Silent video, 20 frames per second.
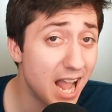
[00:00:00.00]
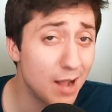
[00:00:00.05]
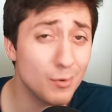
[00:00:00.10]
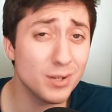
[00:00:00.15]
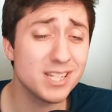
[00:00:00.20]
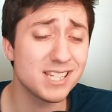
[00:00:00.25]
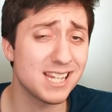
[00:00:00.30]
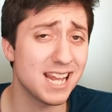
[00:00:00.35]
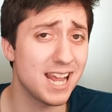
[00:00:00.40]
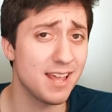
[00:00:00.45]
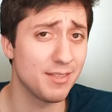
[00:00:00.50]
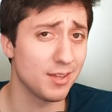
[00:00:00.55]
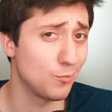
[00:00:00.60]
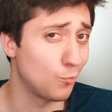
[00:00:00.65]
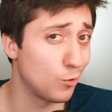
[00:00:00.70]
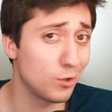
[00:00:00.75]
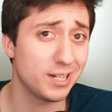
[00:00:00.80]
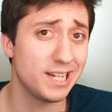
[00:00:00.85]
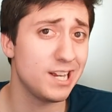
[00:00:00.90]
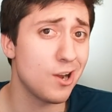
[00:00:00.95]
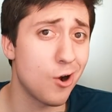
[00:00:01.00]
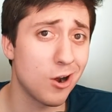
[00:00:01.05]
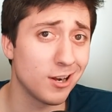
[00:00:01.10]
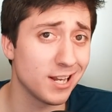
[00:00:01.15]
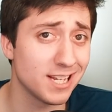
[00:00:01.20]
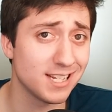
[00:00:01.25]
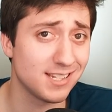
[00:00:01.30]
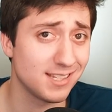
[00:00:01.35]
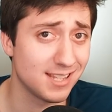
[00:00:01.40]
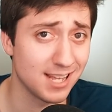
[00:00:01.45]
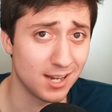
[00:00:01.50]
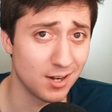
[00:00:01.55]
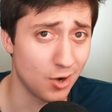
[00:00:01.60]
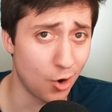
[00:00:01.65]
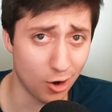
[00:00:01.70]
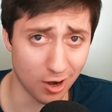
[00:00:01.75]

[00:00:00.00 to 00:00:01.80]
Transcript: I would say that working artists that